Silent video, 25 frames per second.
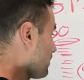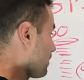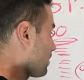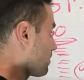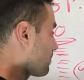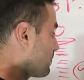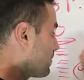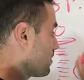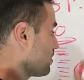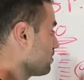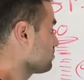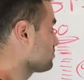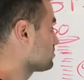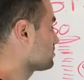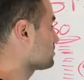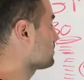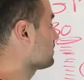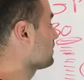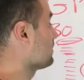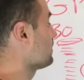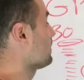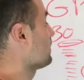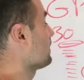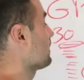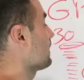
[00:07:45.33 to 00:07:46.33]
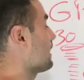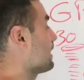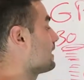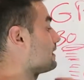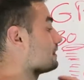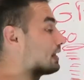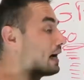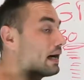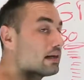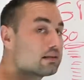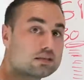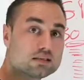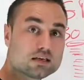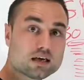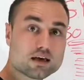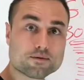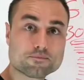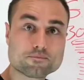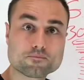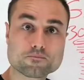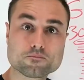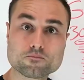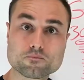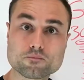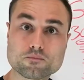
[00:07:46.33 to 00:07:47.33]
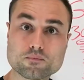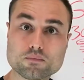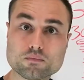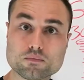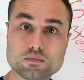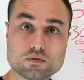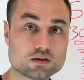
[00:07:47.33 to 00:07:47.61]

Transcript: pillar post, and that's it.